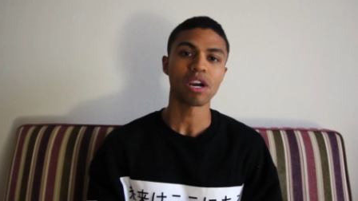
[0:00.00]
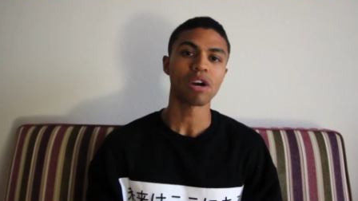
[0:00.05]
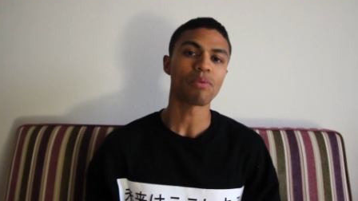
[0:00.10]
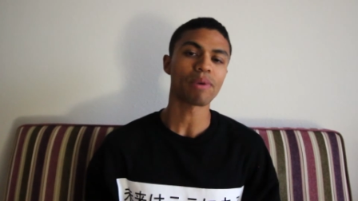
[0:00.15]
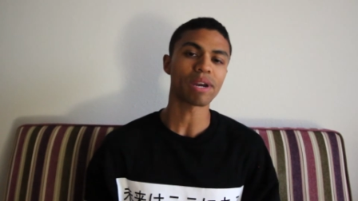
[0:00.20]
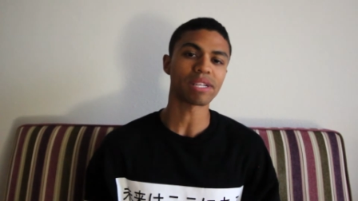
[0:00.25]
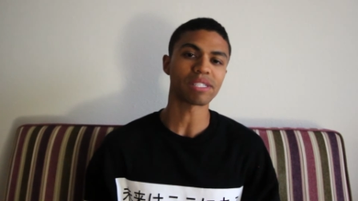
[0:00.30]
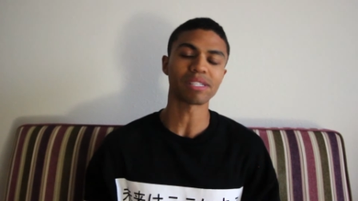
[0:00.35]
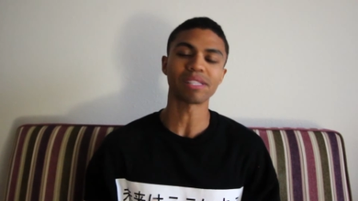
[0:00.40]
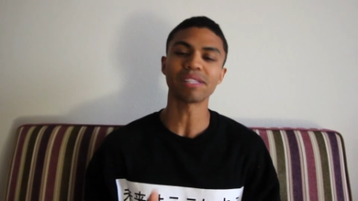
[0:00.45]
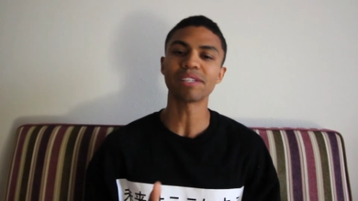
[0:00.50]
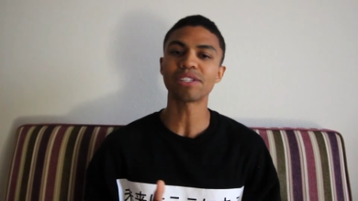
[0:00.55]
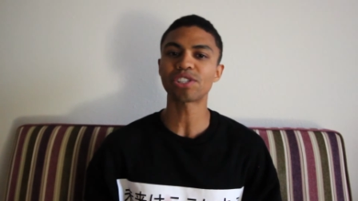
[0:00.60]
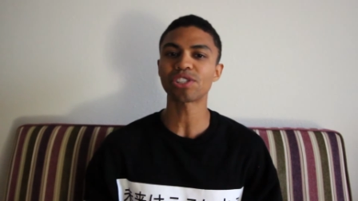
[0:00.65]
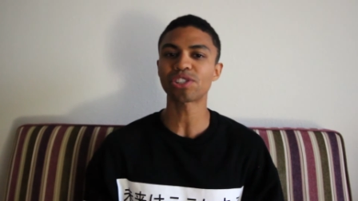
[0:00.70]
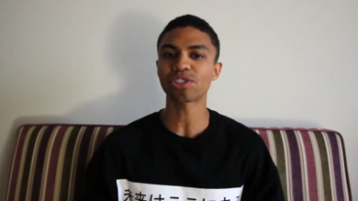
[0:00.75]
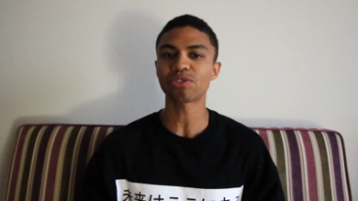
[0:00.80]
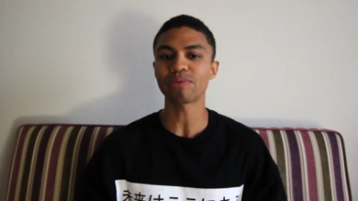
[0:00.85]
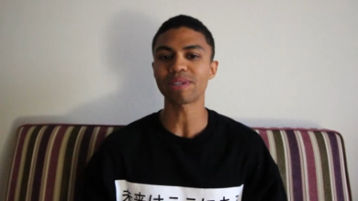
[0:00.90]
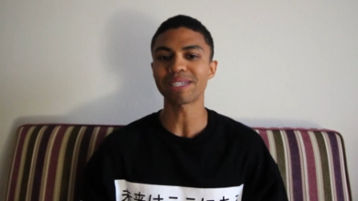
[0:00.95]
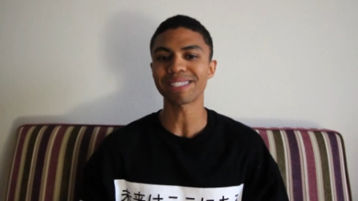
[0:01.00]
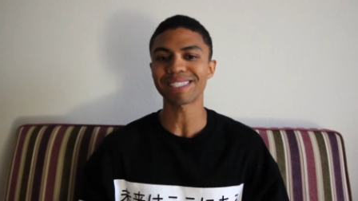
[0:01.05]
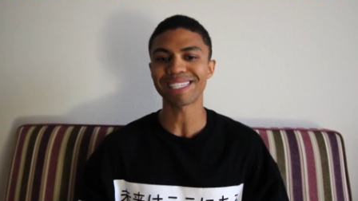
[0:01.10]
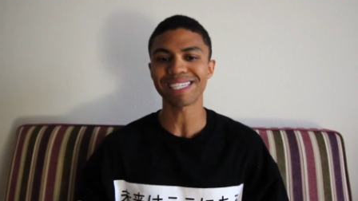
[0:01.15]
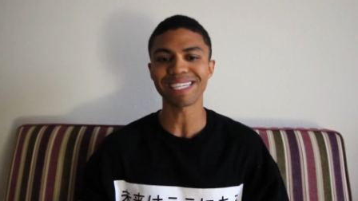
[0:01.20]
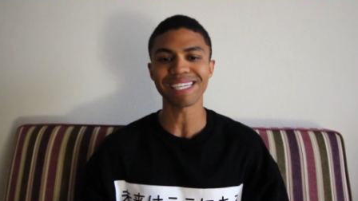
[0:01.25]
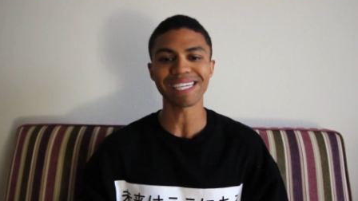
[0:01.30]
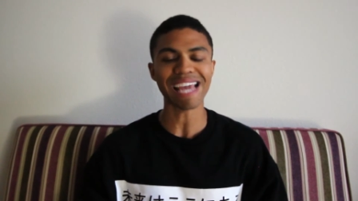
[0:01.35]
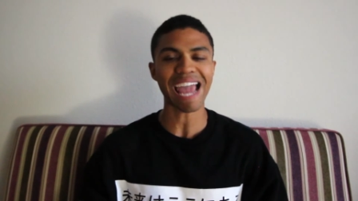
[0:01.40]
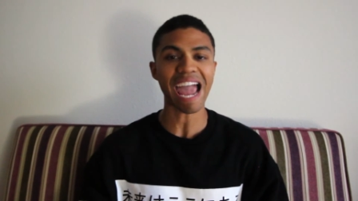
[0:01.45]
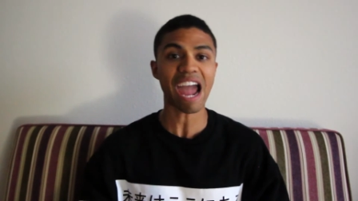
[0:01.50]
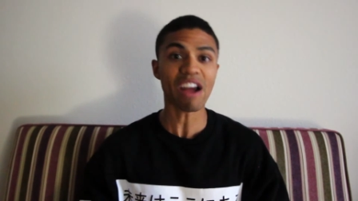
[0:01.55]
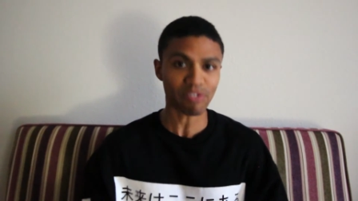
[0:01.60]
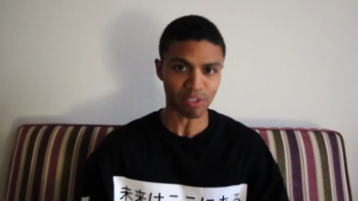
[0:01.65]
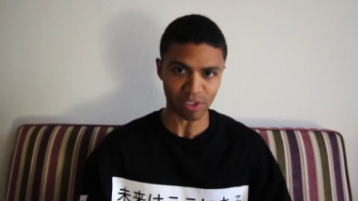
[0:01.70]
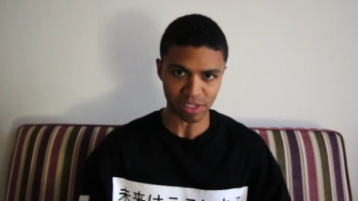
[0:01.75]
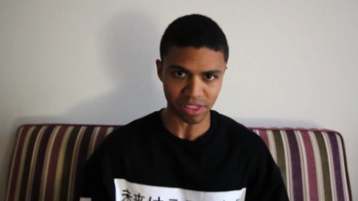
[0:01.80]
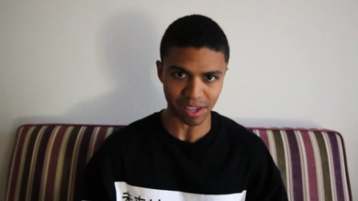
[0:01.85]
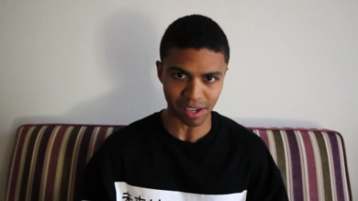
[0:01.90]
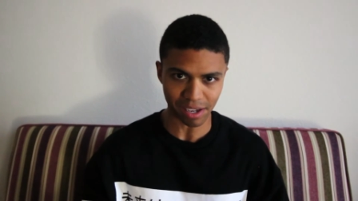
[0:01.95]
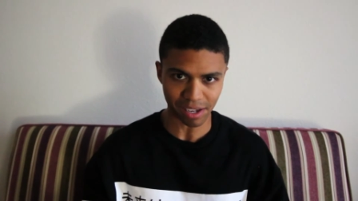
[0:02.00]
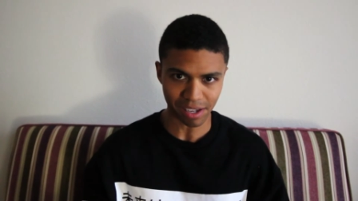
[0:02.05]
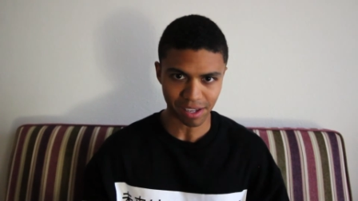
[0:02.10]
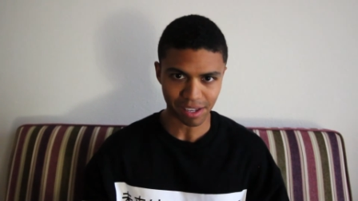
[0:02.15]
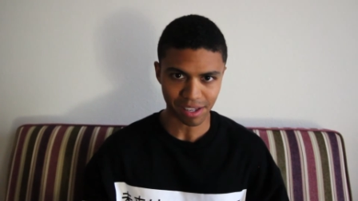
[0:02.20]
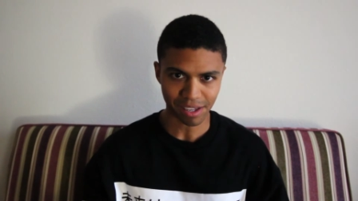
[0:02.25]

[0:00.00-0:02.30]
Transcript: We had delicious green tea, everything,